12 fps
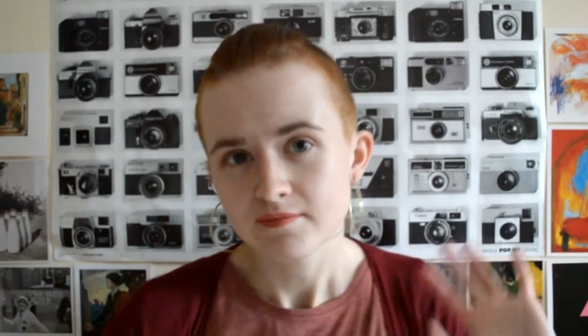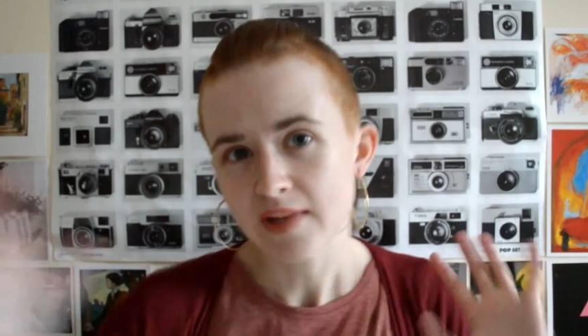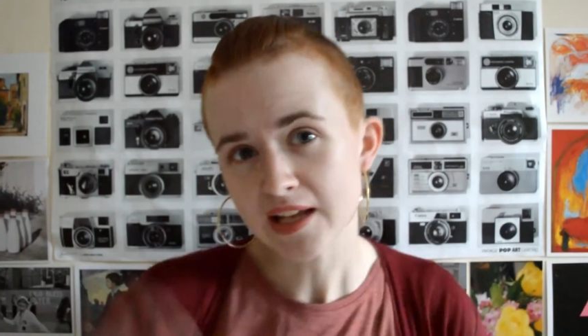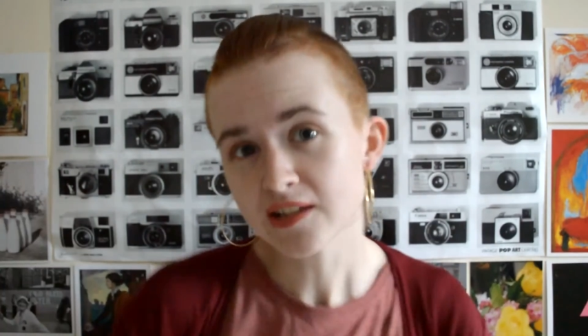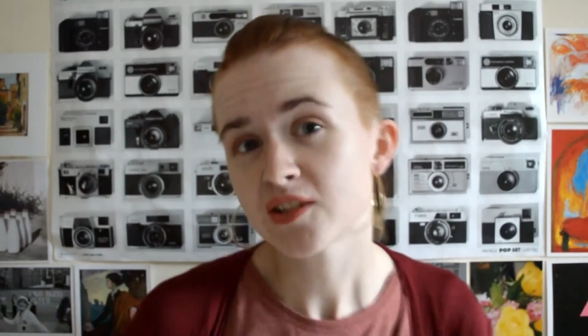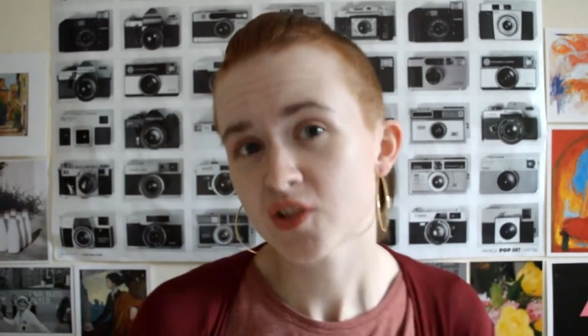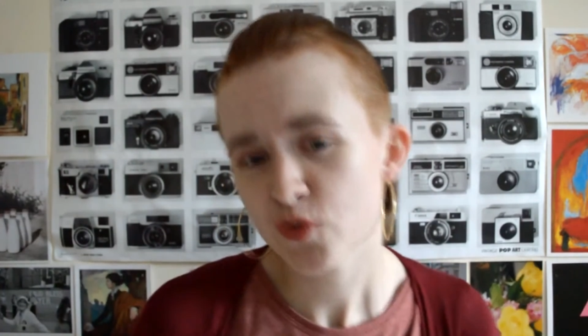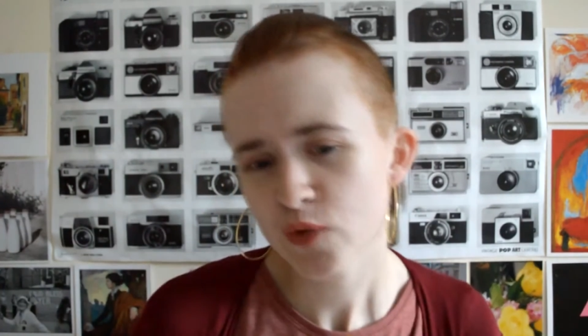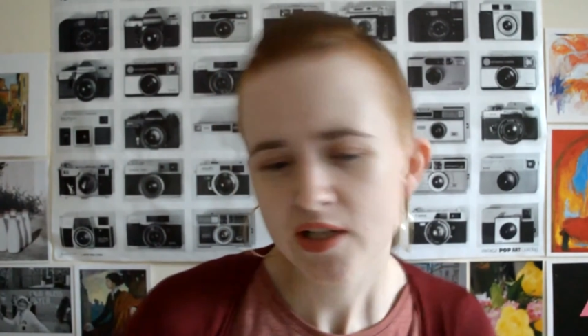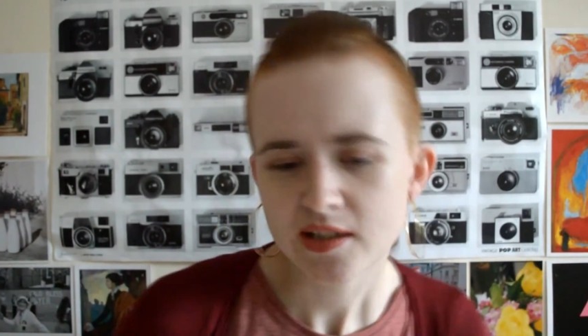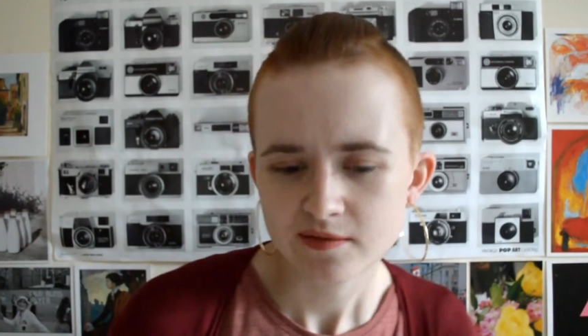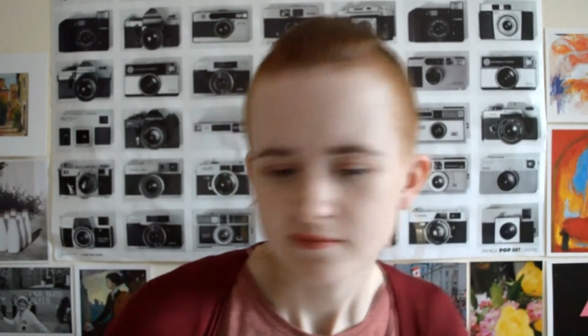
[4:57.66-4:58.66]
into
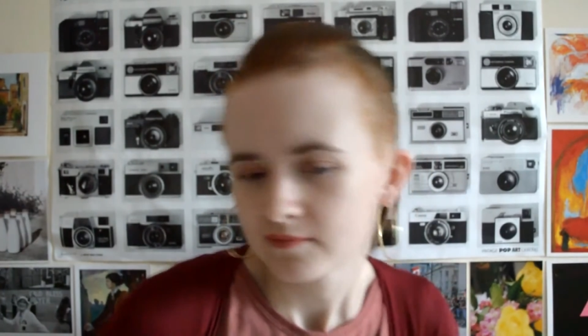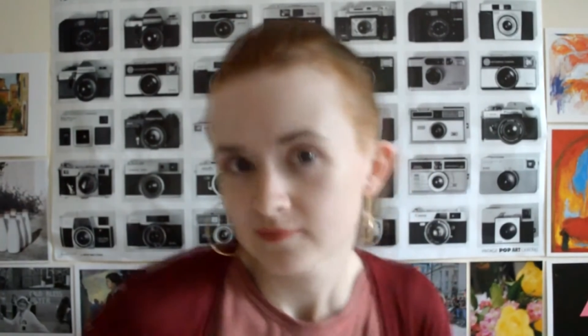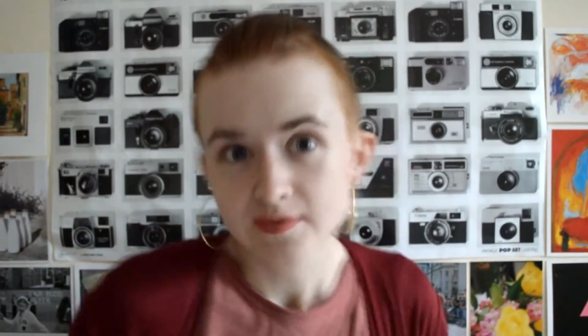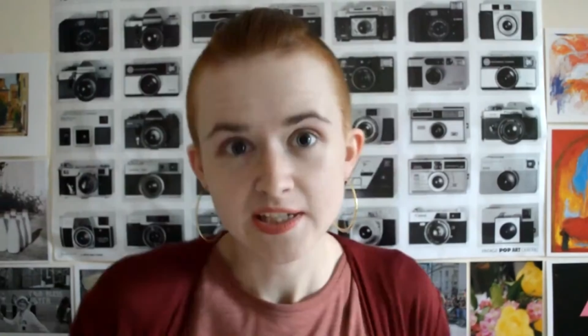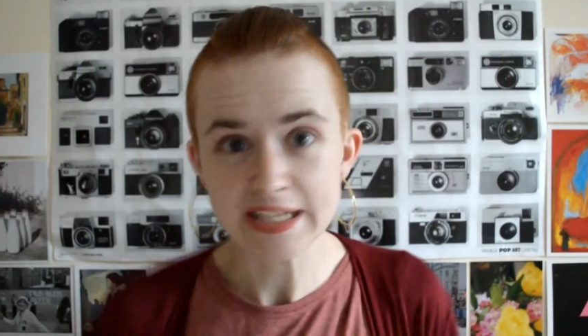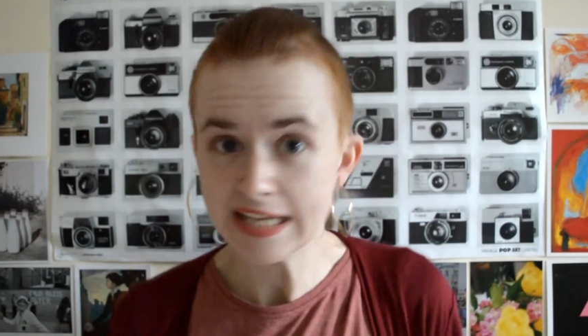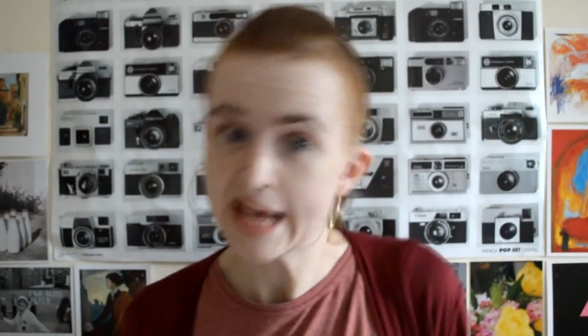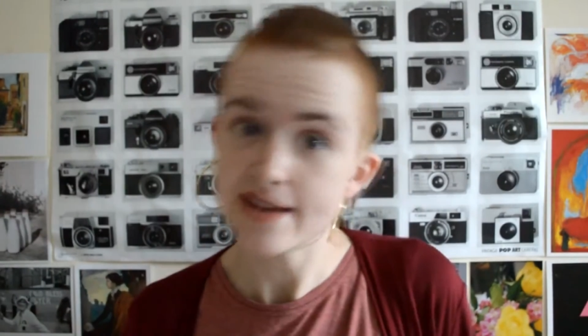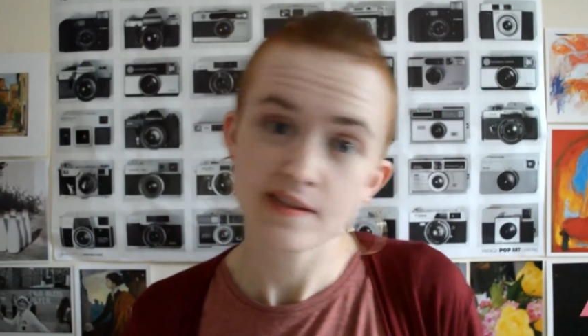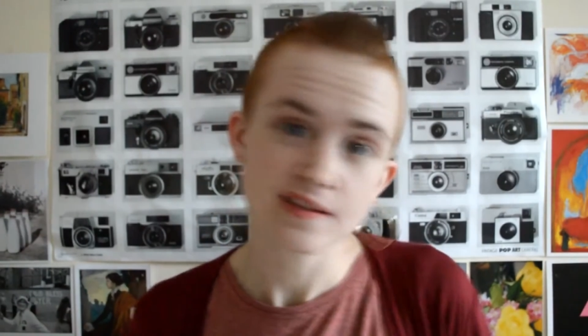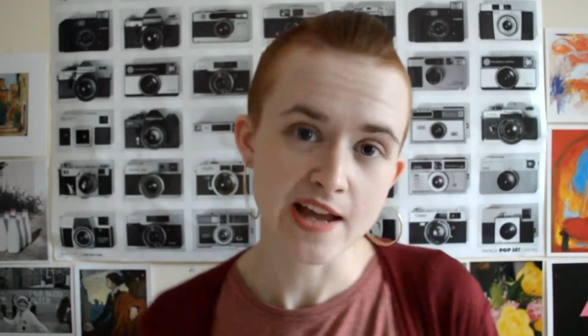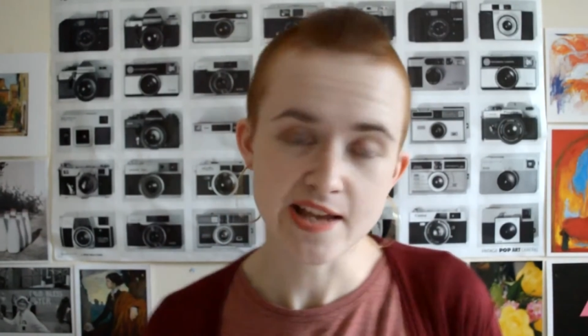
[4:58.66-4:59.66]
it,
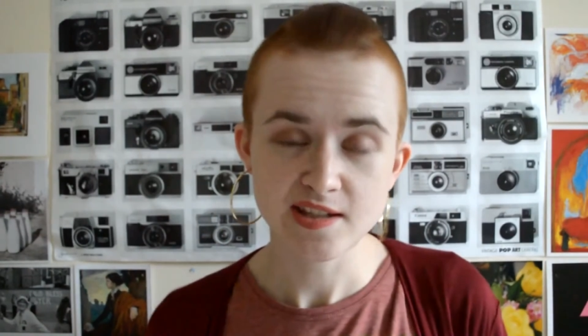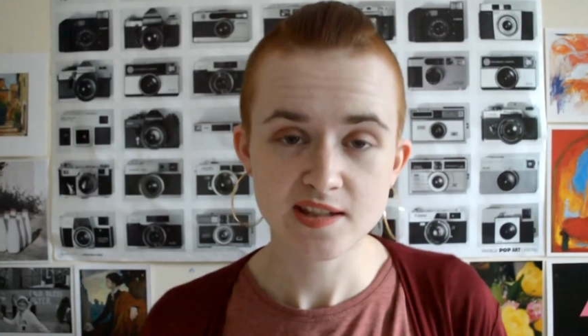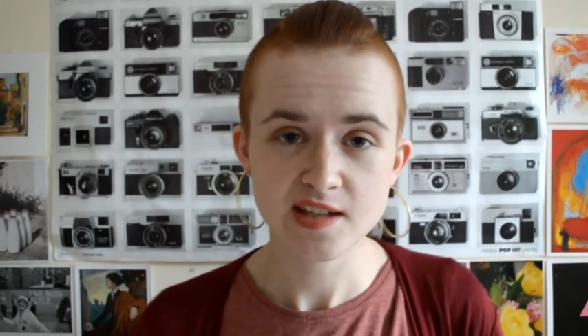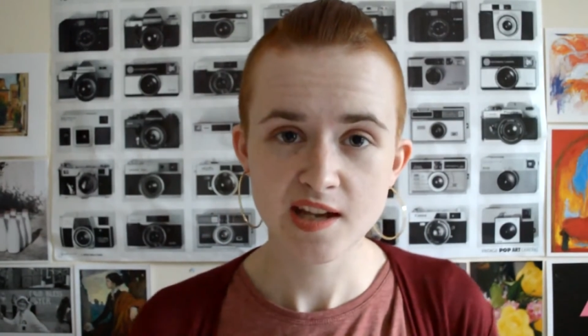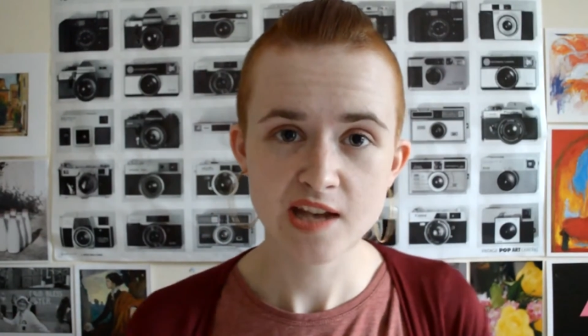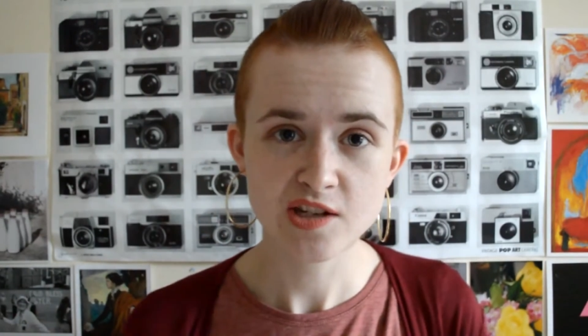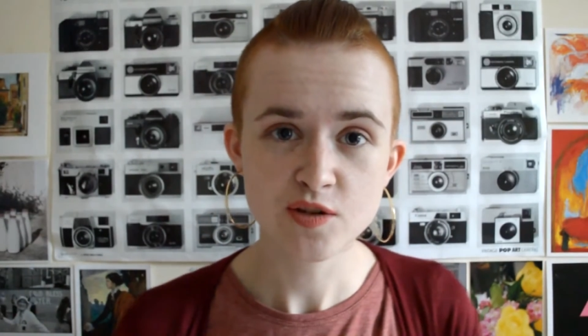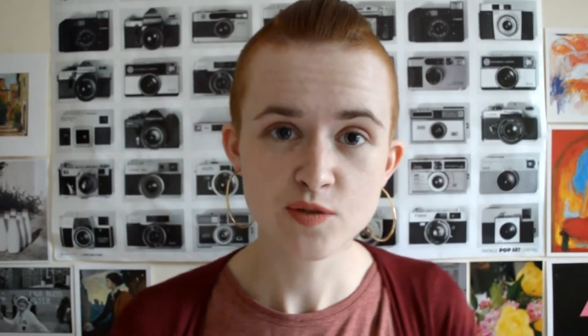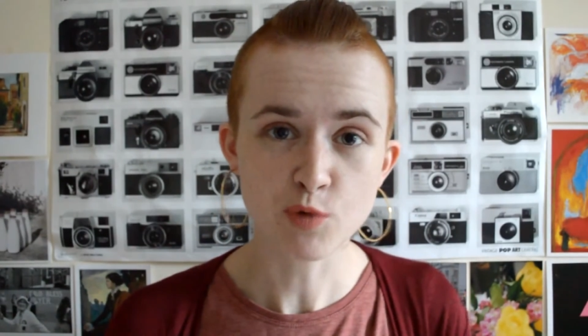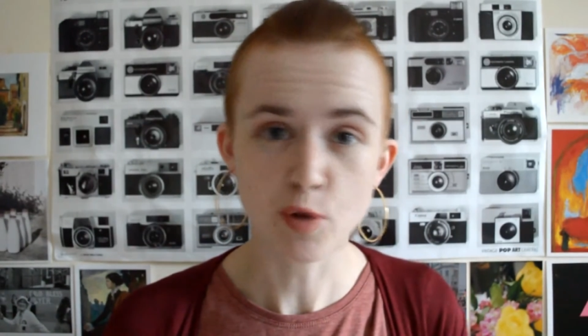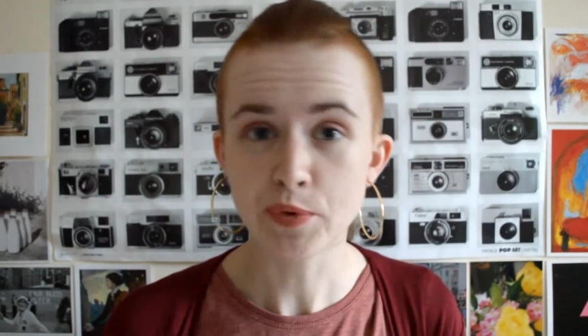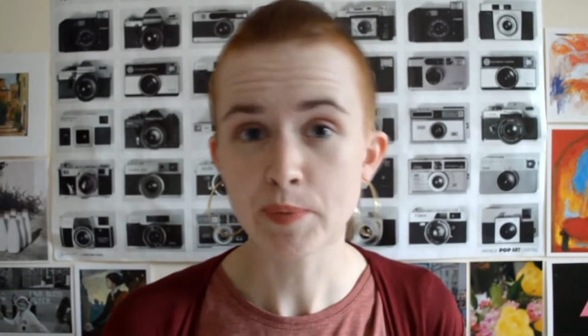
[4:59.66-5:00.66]
Again, licensing issues
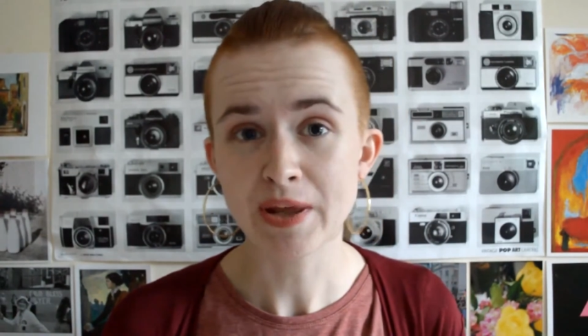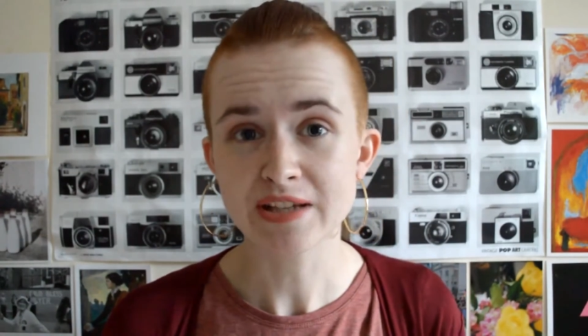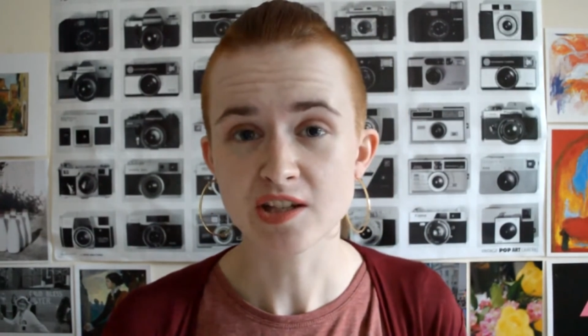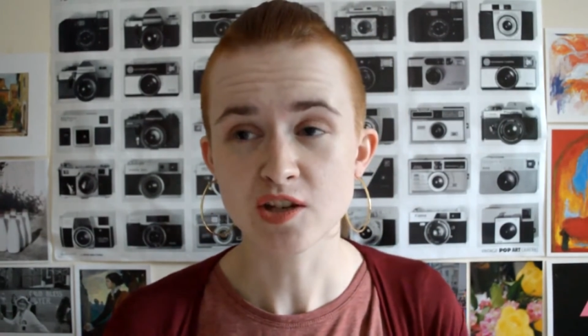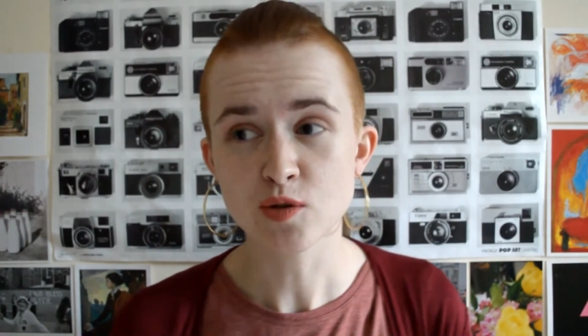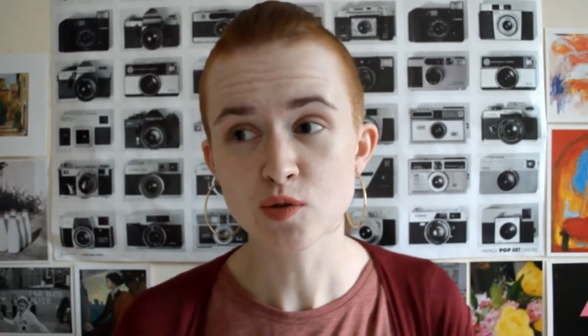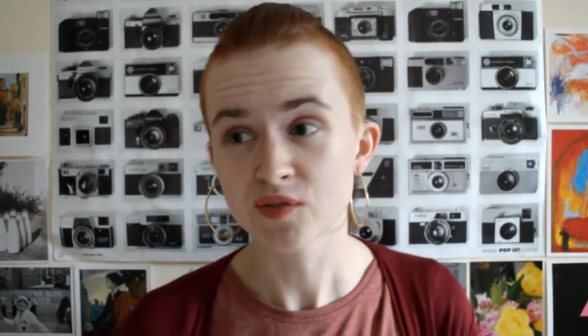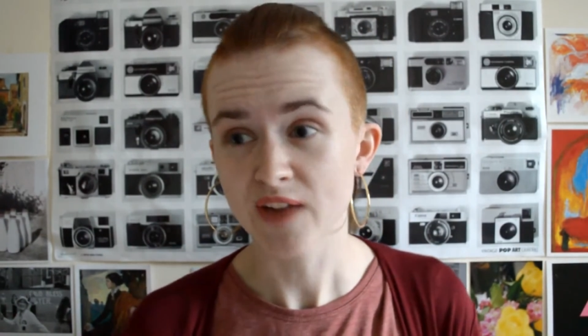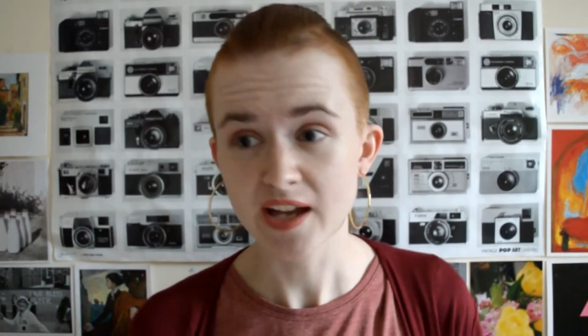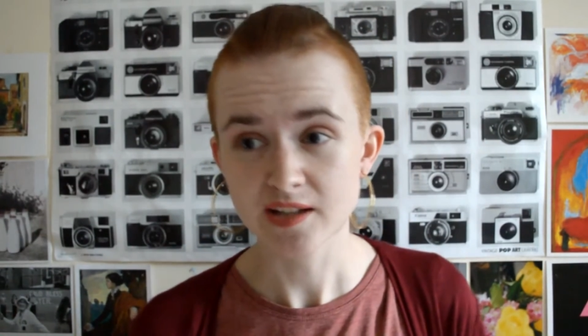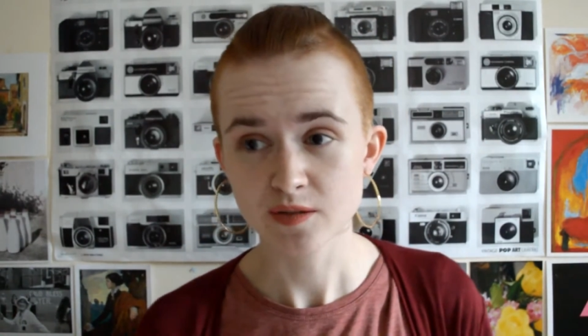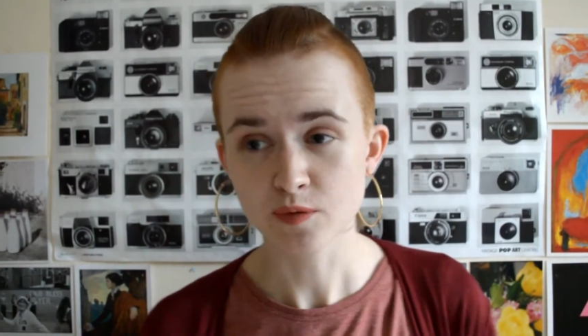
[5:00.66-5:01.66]
probably plays a huge
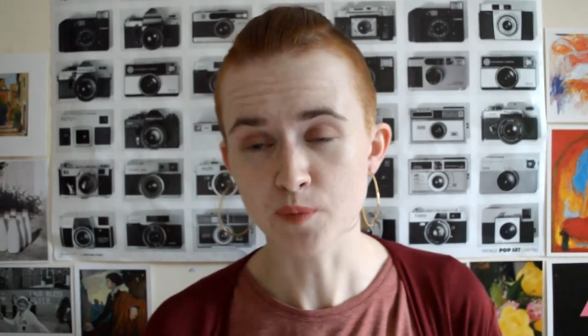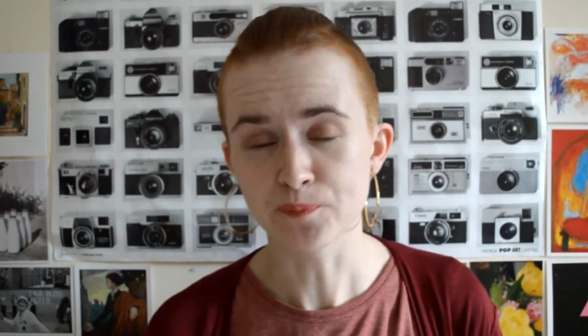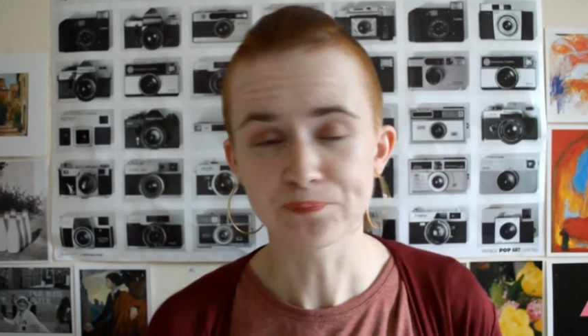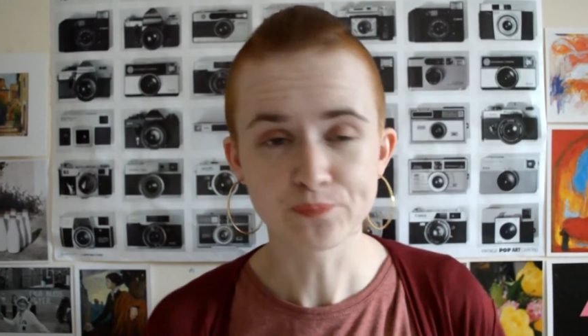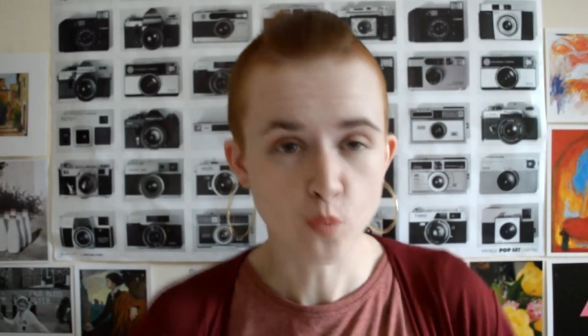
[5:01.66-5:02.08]
factor on